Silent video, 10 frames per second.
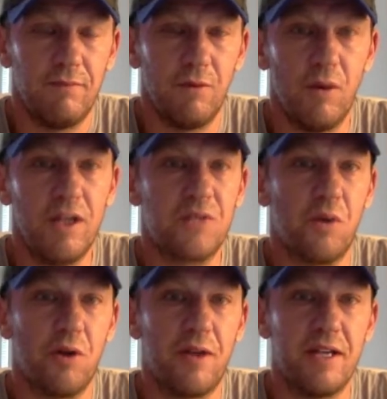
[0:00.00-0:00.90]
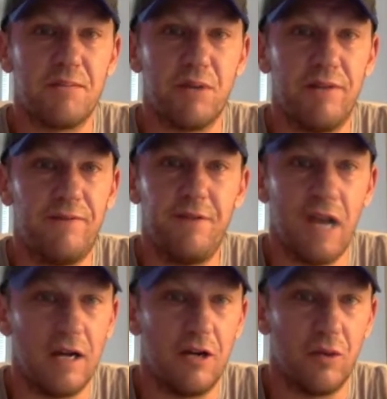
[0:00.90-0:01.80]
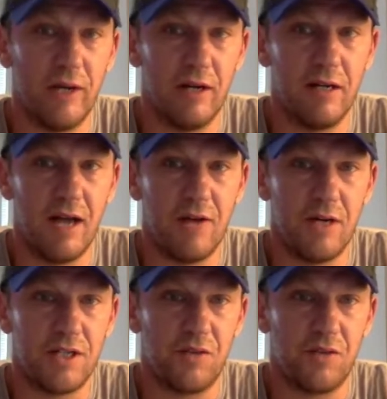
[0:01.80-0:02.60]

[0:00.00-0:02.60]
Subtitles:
For what it's worth, in his brief young career, DeAndre